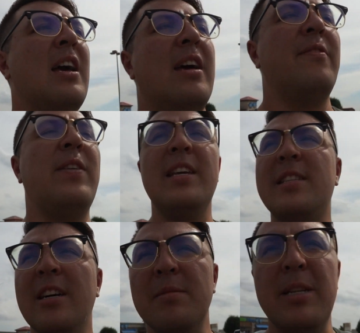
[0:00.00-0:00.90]
If he
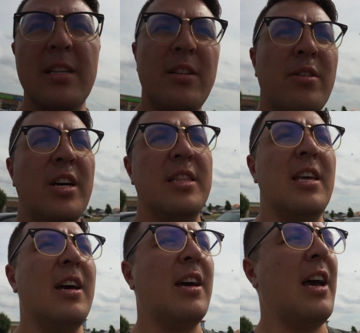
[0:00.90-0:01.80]
tells me to do it,
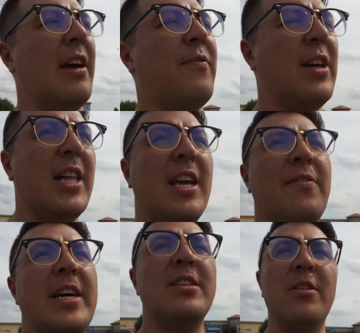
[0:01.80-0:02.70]
I feel like if
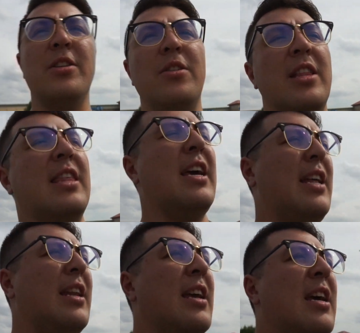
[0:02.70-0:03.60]
I don't do it, then